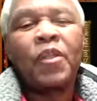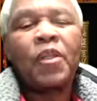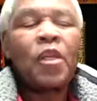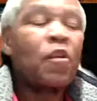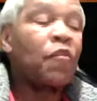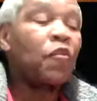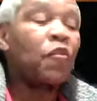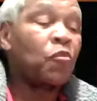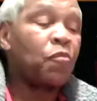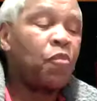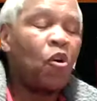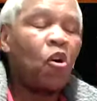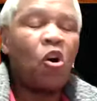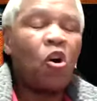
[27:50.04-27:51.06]
Then we've got
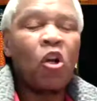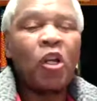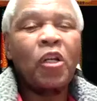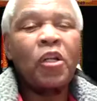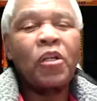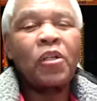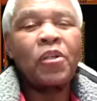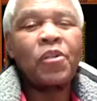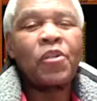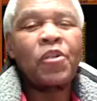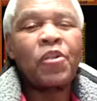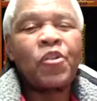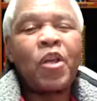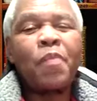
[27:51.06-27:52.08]
Paul
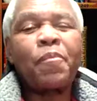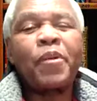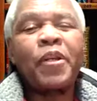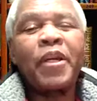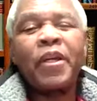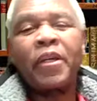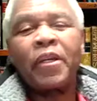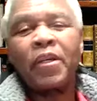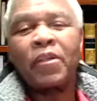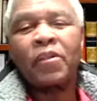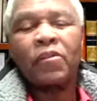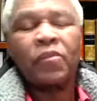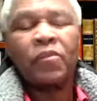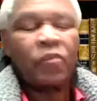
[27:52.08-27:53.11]
discipling
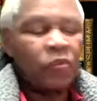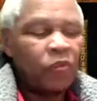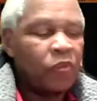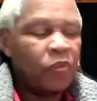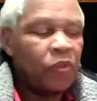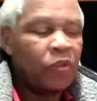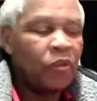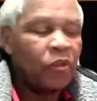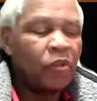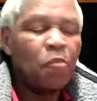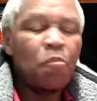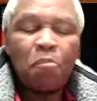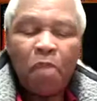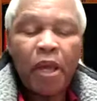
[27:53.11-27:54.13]

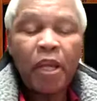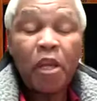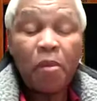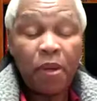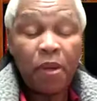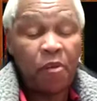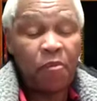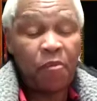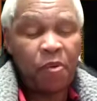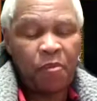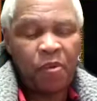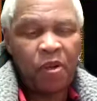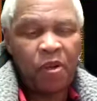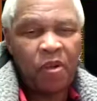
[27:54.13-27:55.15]
many, many
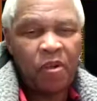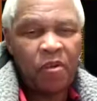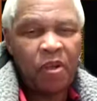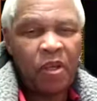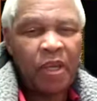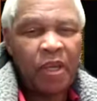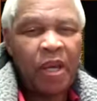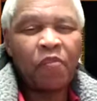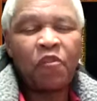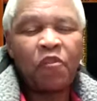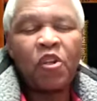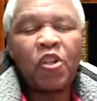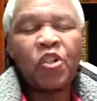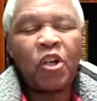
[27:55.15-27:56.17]
people. Can't
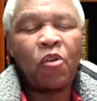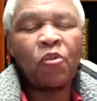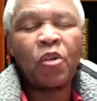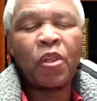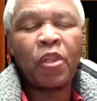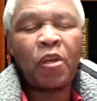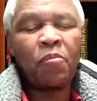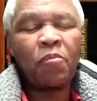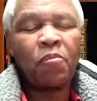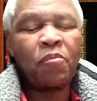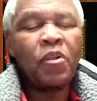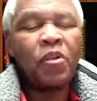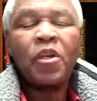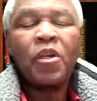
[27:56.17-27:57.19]
finish counting them.
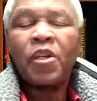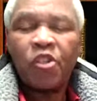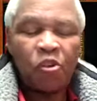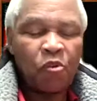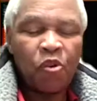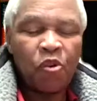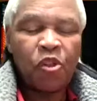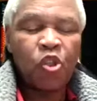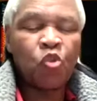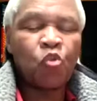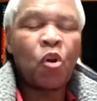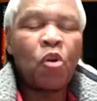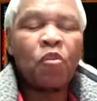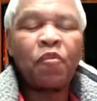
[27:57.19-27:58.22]
Timothy is
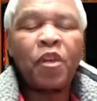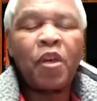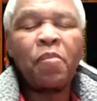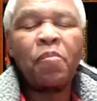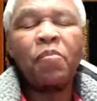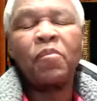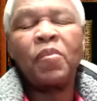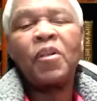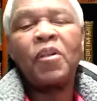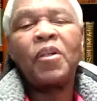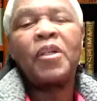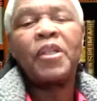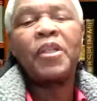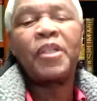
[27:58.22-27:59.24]
one of them.
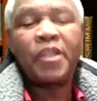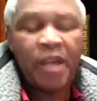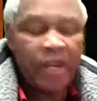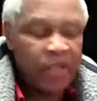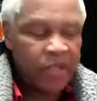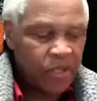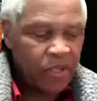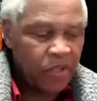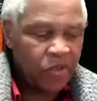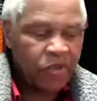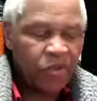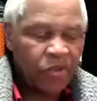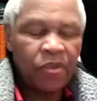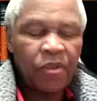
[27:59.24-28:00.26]

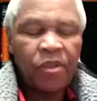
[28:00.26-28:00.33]
Titus